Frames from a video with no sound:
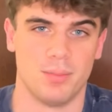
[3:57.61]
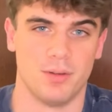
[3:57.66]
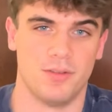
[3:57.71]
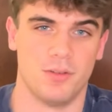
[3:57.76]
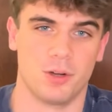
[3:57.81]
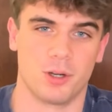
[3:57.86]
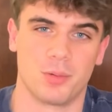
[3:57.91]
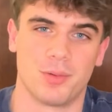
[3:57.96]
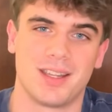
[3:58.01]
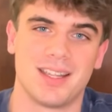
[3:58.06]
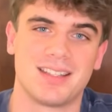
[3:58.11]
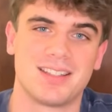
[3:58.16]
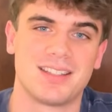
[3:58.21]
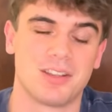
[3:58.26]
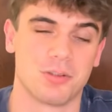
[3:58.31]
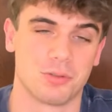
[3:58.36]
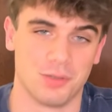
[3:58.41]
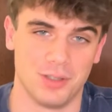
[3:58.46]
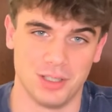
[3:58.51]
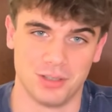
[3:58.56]
Before we get to
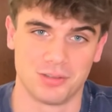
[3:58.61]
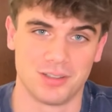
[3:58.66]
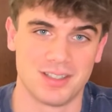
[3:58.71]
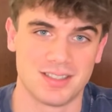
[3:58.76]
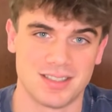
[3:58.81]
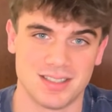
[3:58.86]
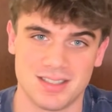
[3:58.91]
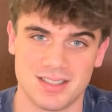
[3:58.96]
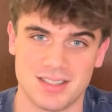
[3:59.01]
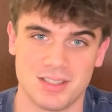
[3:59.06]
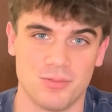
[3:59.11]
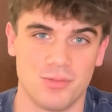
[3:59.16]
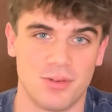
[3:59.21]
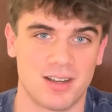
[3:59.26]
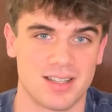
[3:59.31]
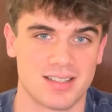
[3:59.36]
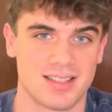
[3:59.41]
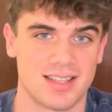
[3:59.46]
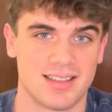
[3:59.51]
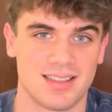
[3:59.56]
the real reasons you'd
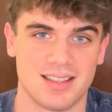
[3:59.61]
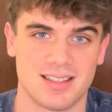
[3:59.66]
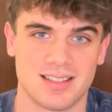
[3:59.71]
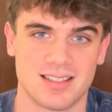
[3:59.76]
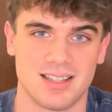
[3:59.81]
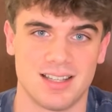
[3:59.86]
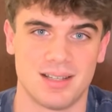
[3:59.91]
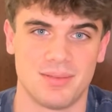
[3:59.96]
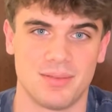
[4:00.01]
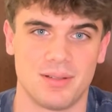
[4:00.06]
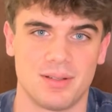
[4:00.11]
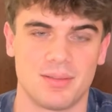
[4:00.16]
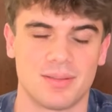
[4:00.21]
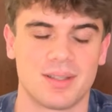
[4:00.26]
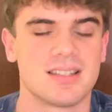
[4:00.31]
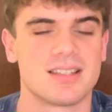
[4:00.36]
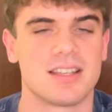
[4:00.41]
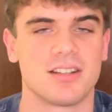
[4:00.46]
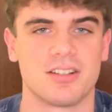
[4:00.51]
want to set this up, consider